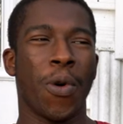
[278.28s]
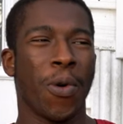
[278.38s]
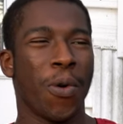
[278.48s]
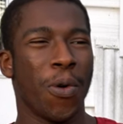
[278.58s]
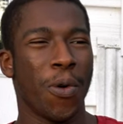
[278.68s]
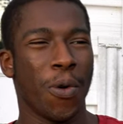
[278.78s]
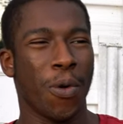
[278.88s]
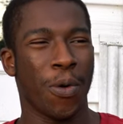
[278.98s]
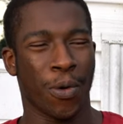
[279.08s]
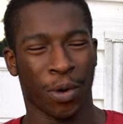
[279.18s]

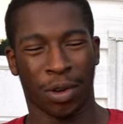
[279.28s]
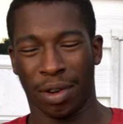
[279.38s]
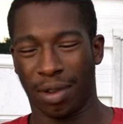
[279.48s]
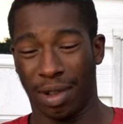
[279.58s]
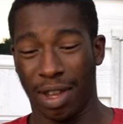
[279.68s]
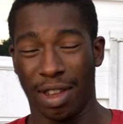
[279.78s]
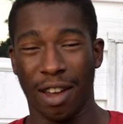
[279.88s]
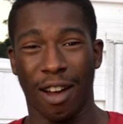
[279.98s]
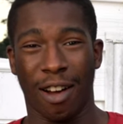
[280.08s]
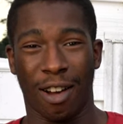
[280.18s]
Ooh,
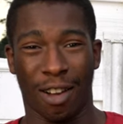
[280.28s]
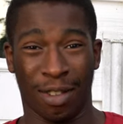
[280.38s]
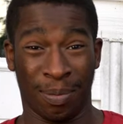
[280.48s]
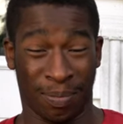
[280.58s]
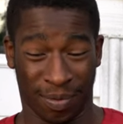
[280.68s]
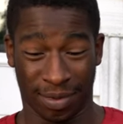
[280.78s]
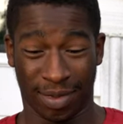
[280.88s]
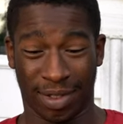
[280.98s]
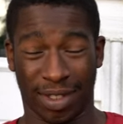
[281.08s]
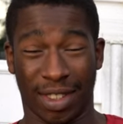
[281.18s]
y'all,
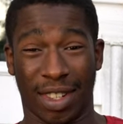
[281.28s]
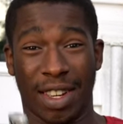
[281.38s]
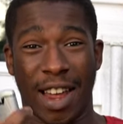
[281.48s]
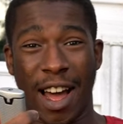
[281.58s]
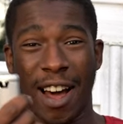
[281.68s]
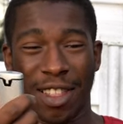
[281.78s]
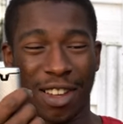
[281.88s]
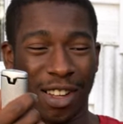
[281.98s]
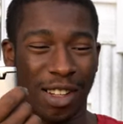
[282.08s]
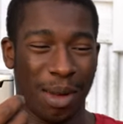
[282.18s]
now the
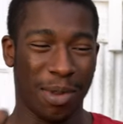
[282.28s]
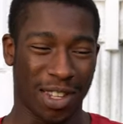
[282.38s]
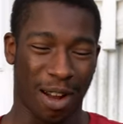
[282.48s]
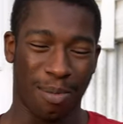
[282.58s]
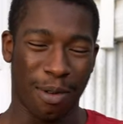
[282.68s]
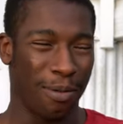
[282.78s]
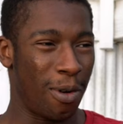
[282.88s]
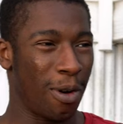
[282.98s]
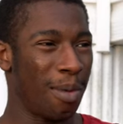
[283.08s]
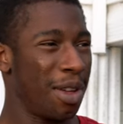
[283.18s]
Colibri's
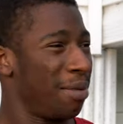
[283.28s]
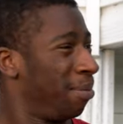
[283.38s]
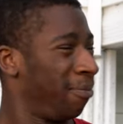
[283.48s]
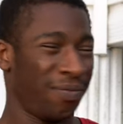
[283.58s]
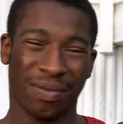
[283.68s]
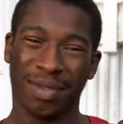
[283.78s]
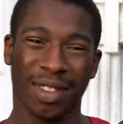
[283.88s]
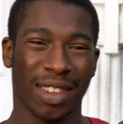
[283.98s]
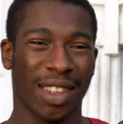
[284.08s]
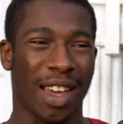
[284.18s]
outperforming,
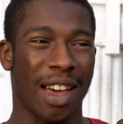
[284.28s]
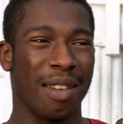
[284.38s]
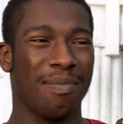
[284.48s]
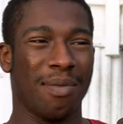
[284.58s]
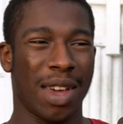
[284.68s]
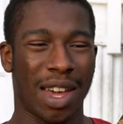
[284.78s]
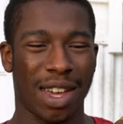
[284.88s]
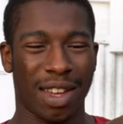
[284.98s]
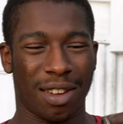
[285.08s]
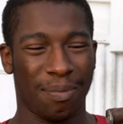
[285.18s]
and
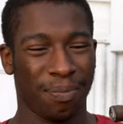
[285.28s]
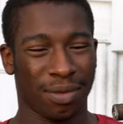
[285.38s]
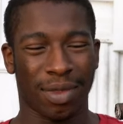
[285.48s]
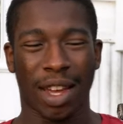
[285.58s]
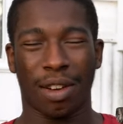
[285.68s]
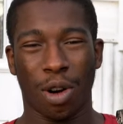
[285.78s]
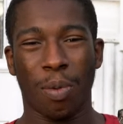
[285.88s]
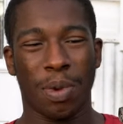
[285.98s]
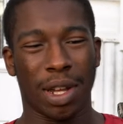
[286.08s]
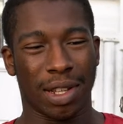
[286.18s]
man, that
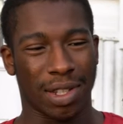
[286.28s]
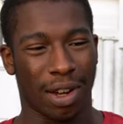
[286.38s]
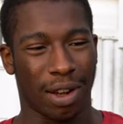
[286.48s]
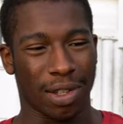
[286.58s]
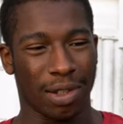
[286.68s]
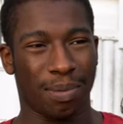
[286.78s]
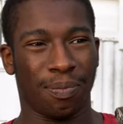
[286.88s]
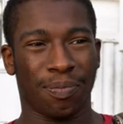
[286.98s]
opening is awesome.